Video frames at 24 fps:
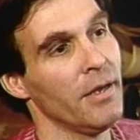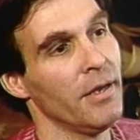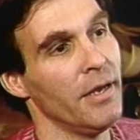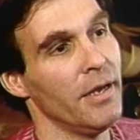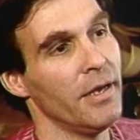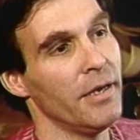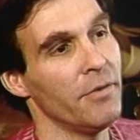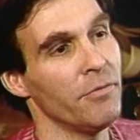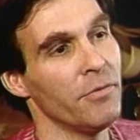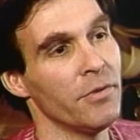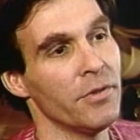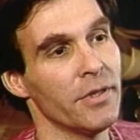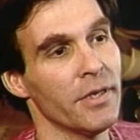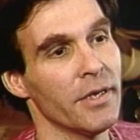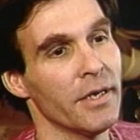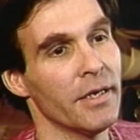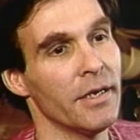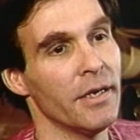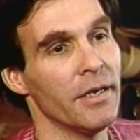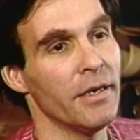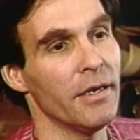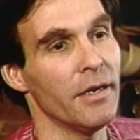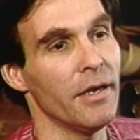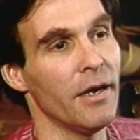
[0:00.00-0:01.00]
and everything.
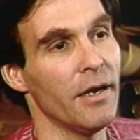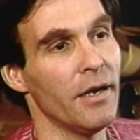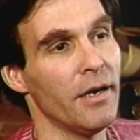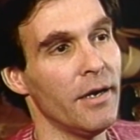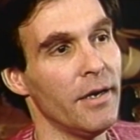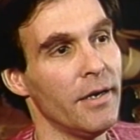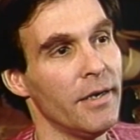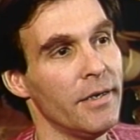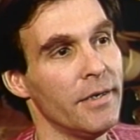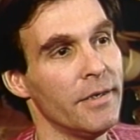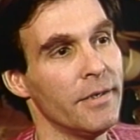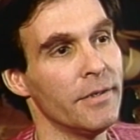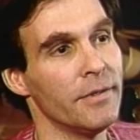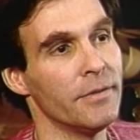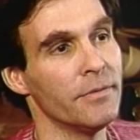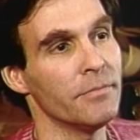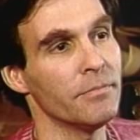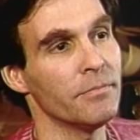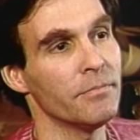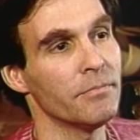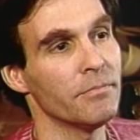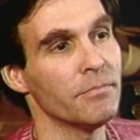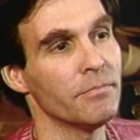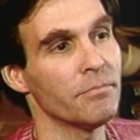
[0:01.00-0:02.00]
And
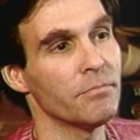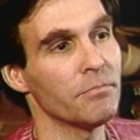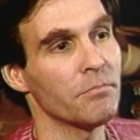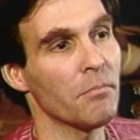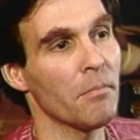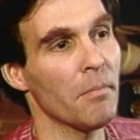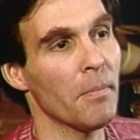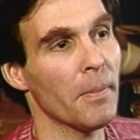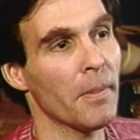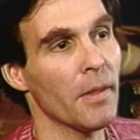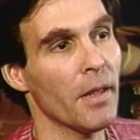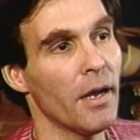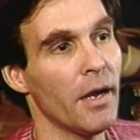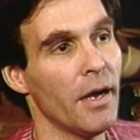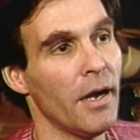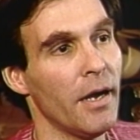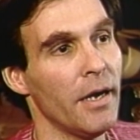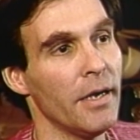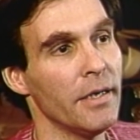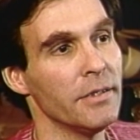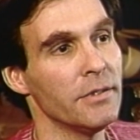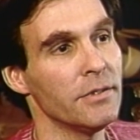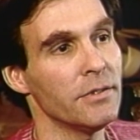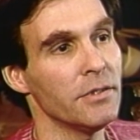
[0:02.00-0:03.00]

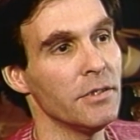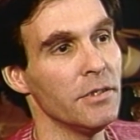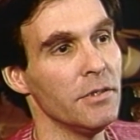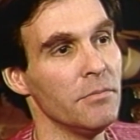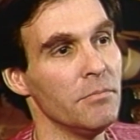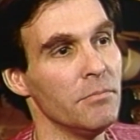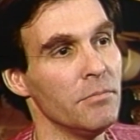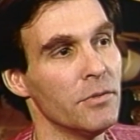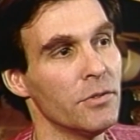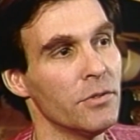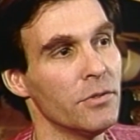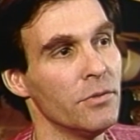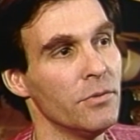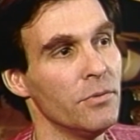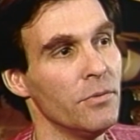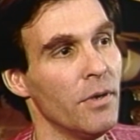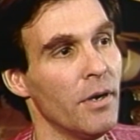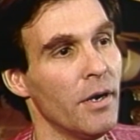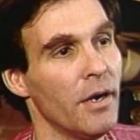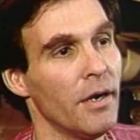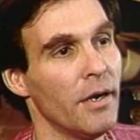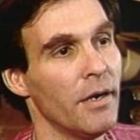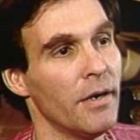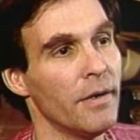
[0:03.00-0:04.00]
I seem
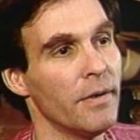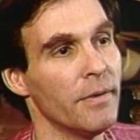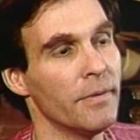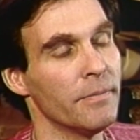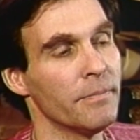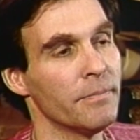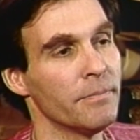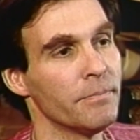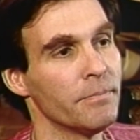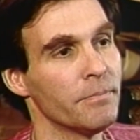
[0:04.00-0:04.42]
to